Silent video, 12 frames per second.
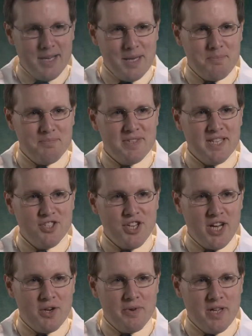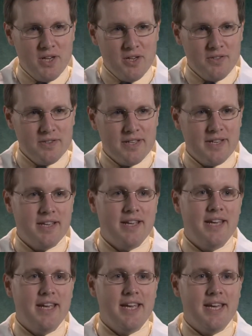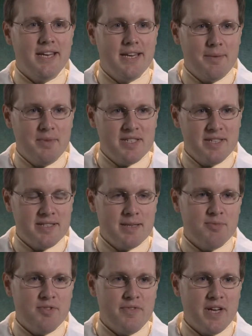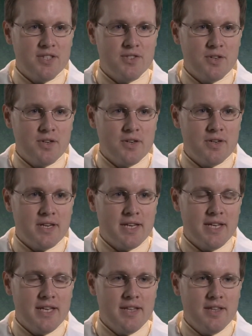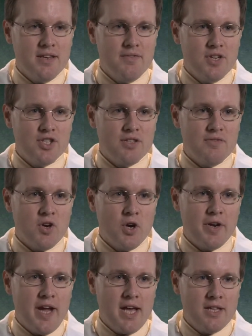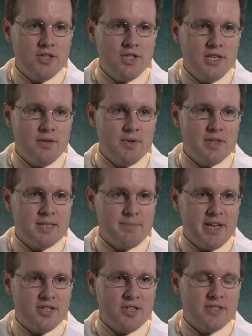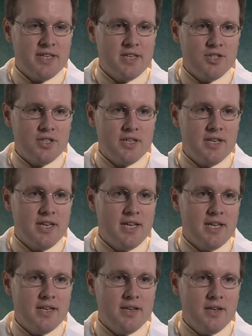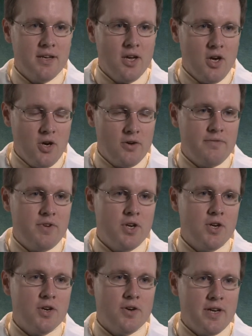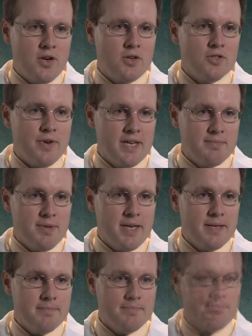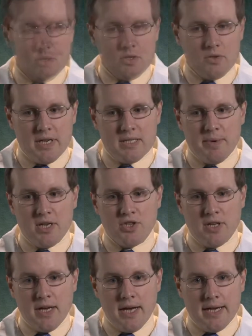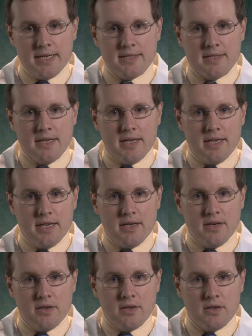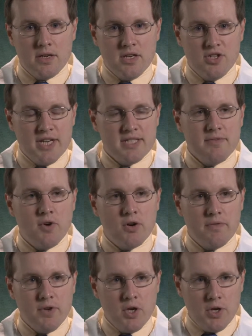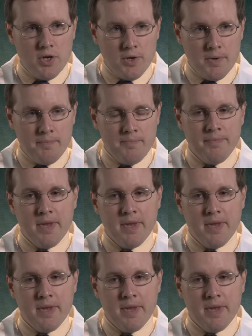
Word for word: I'm TJ O'Neill, and I'm an assistant professor in the Division of Cardiology with a specialization in heart failure and heart transplant. So I specialize in congestive heart failure,